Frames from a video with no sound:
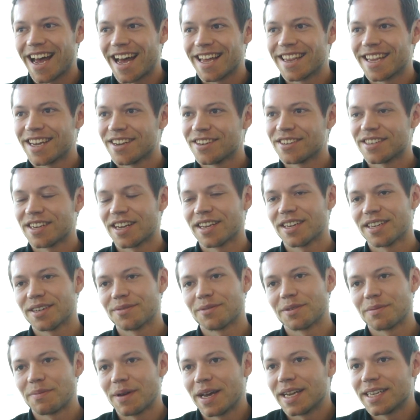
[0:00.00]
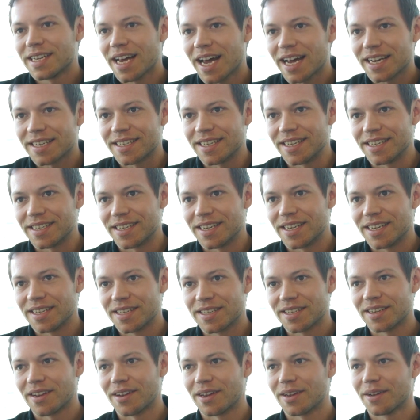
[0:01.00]
and then you're saying you don't want to pay taxes.
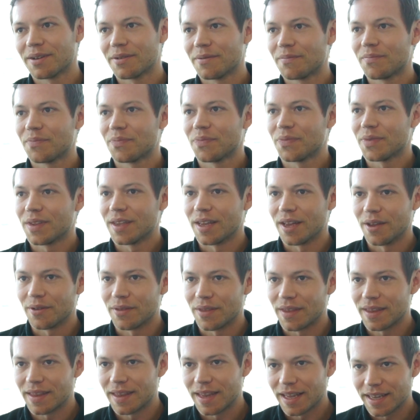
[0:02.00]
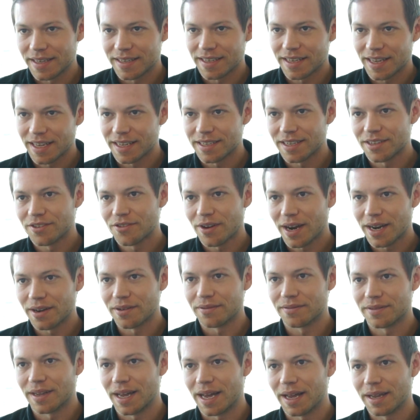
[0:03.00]
It's like, you know, there's, there's a
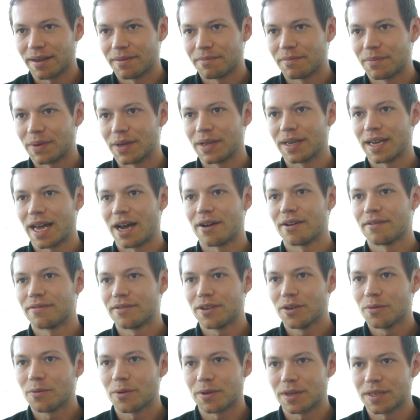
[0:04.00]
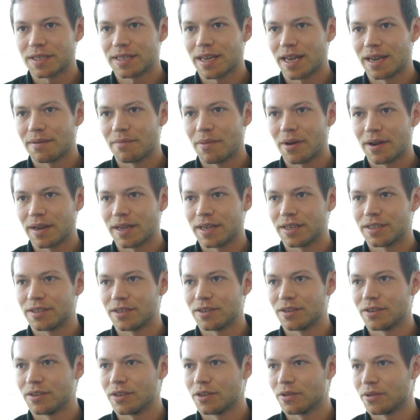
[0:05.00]
trade-off there. But now if you want to send money
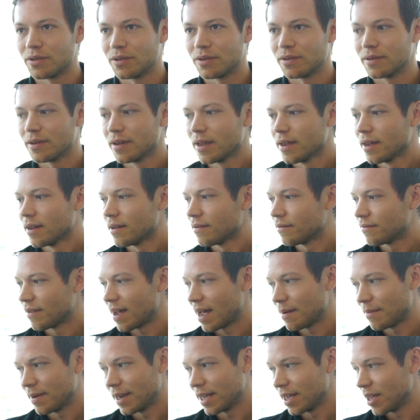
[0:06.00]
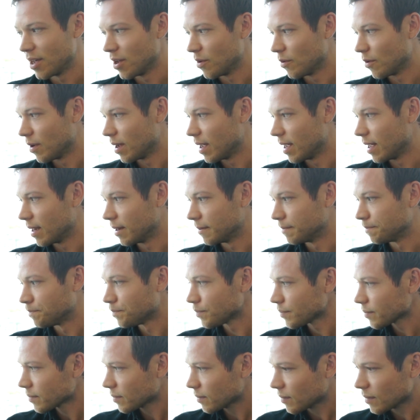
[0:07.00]
to your family who are in
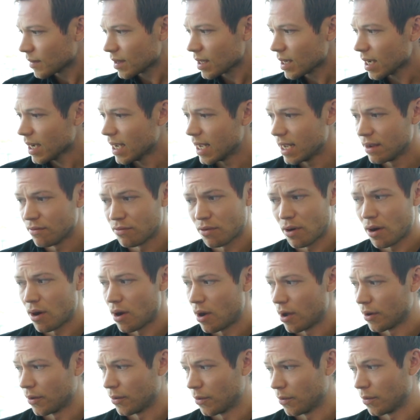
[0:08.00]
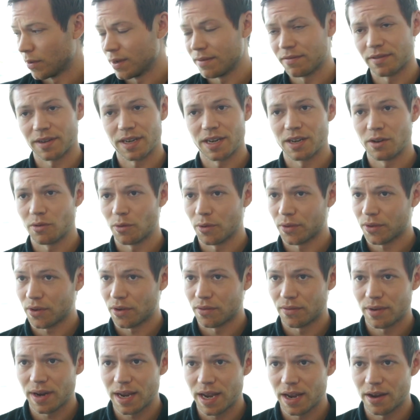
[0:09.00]
Iran or even in North
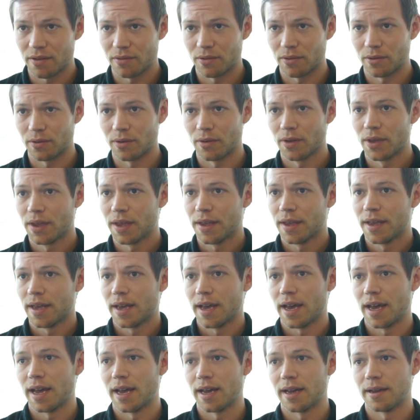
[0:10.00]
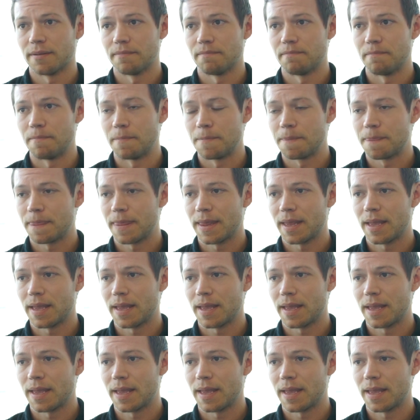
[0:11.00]
Korea or um,